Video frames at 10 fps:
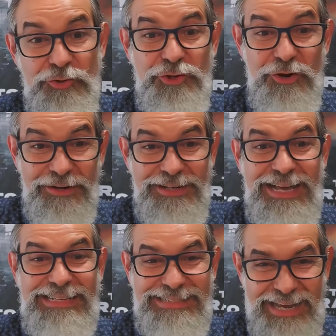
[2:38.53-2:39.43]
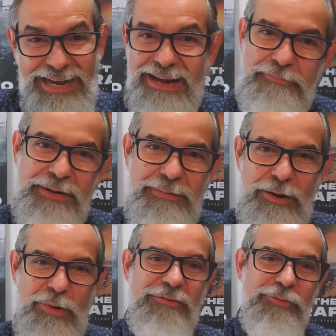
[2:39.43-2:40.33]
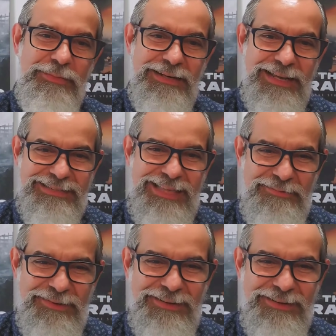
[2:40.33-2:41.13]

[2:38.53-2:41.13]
sure. Yes. I gotta bring my wife with me next time,